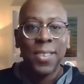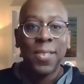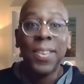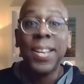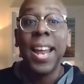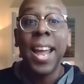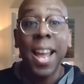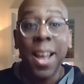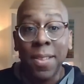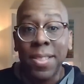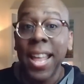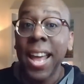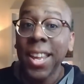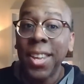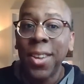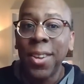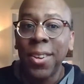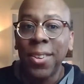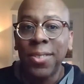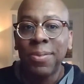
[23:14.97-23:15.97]
Well, damn.
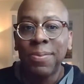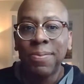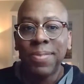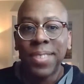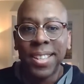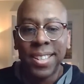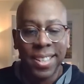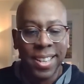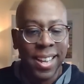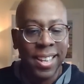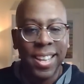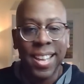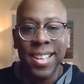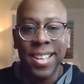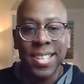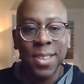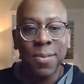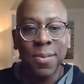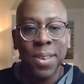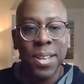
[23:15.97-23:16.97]
Thank you. I
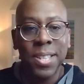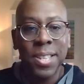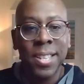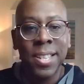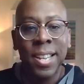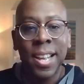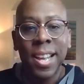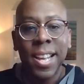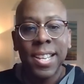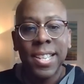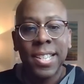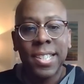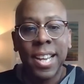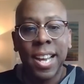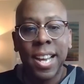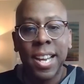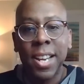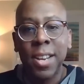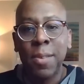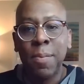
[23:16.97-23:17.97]
guess it wasn't
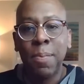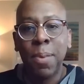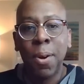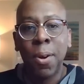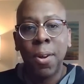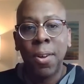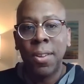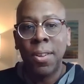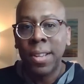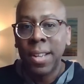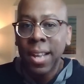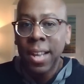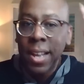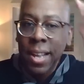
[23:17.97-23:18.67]
shiny and bald.